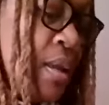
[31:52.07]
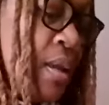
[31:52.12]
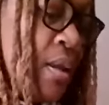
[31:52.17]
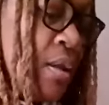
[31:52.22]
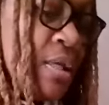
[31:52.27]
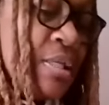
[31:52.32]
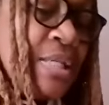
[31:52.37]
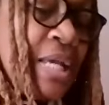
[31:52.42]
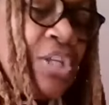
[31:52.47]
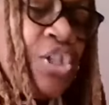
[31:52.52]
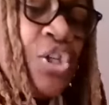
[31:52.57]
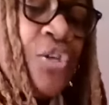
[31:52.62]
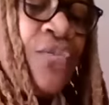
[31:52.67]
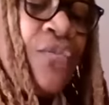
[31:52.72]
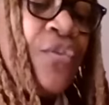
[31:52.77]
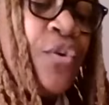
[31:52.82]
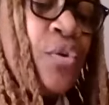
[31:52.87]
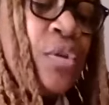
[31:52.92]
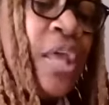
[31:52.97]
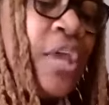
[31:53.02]
Because I just
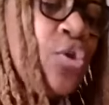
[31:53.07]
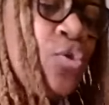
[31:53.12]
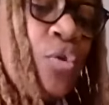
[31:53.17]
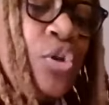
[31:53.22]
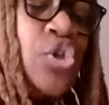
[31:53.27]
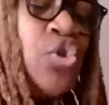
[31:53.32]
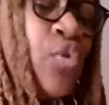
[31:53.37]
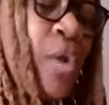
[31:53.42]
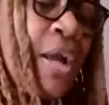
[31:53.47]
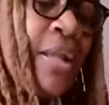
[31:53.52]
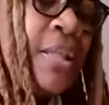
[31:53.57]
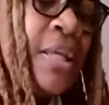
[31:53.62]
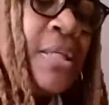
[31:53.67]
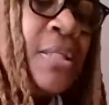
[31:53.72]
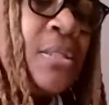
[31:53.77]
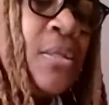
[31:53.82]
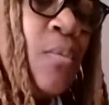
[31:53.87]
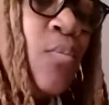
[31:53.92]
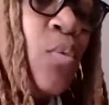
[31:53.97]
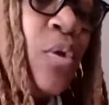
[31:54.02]
feel like you're attracting
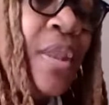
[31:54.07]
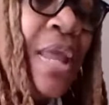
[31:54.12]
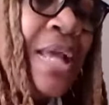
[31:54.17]
someone